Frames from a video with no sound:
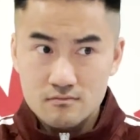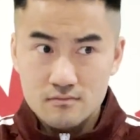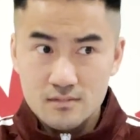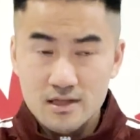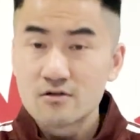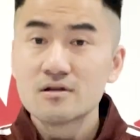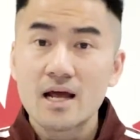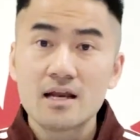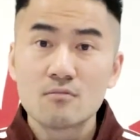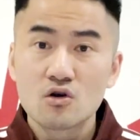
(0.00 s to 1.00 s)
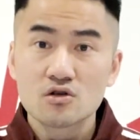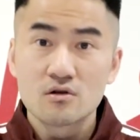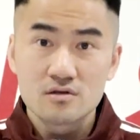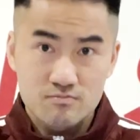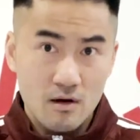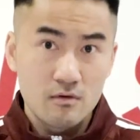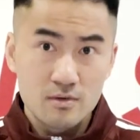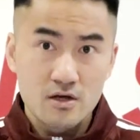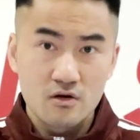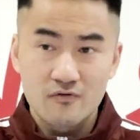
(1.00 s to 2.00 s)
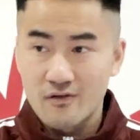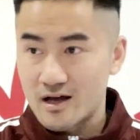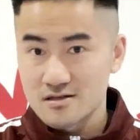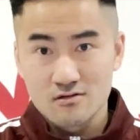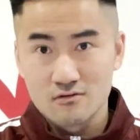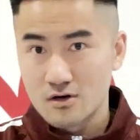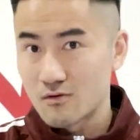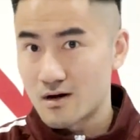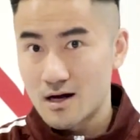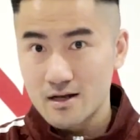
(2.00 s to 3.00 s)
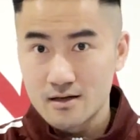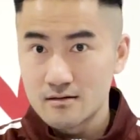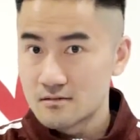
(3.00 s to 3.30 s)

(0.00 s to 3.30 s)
literally any martial art is probably good for that. So karate,